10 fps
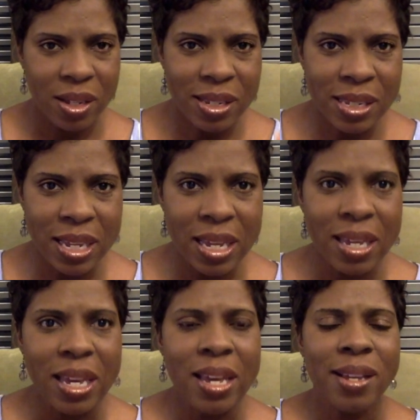
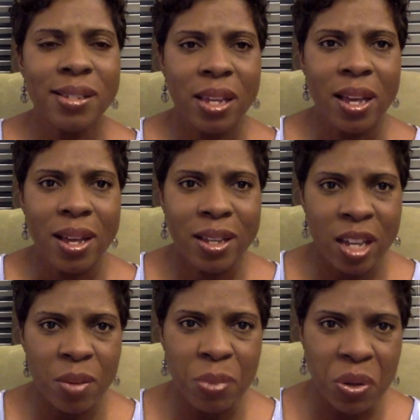C is
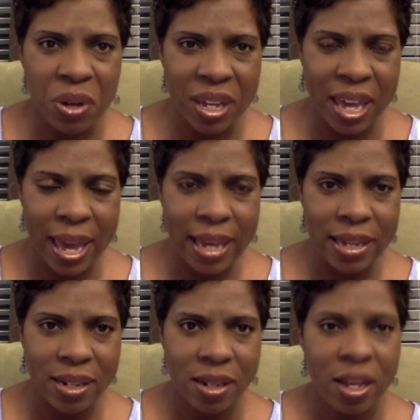communicate.
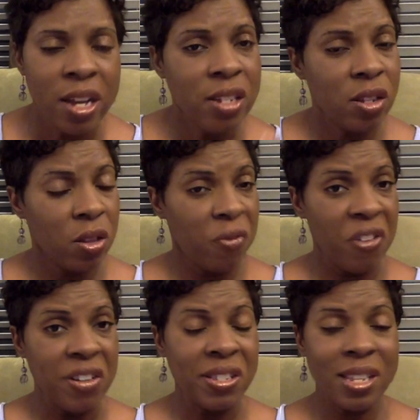So the
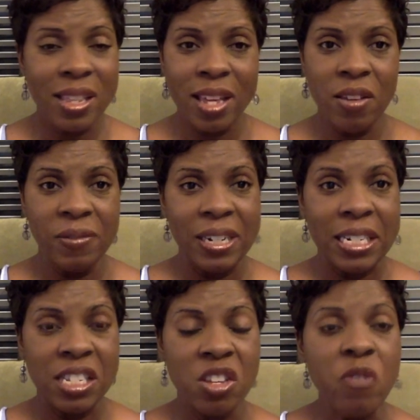first thing that you've done
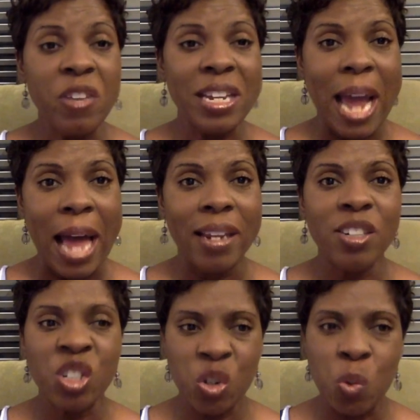is you've
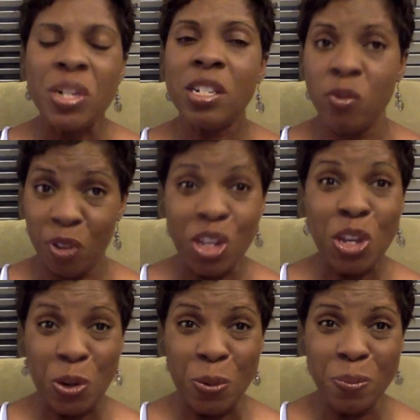acknowledged, which is for
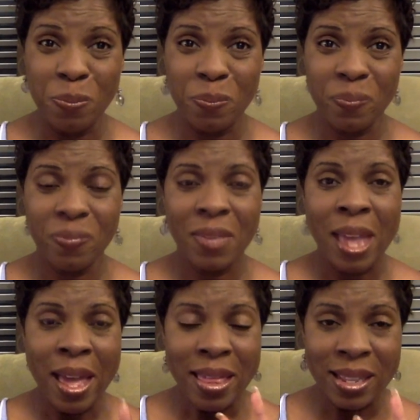you.
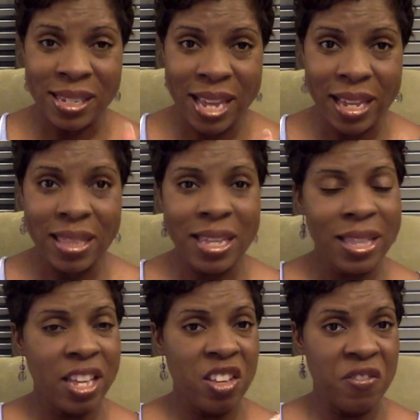The second thing
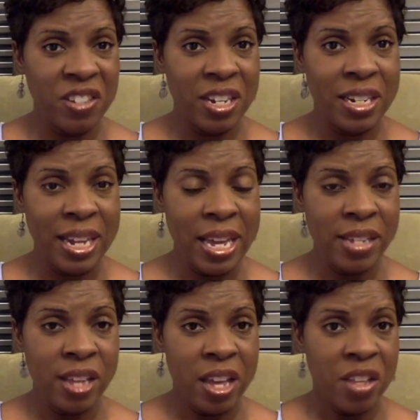that you've done
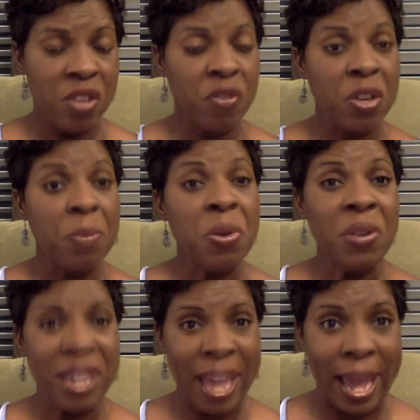is you've
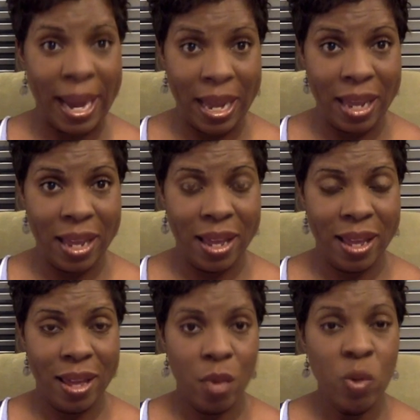communicated,
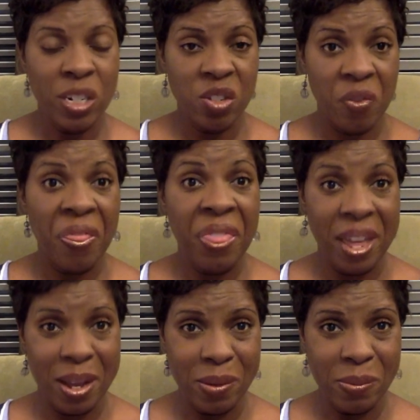which is for
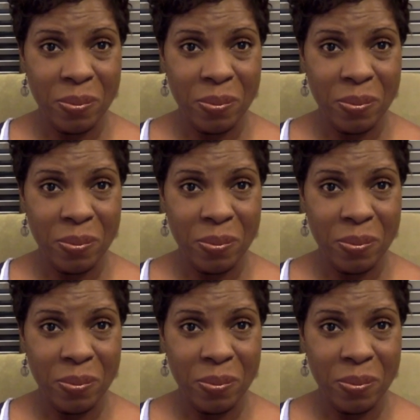them.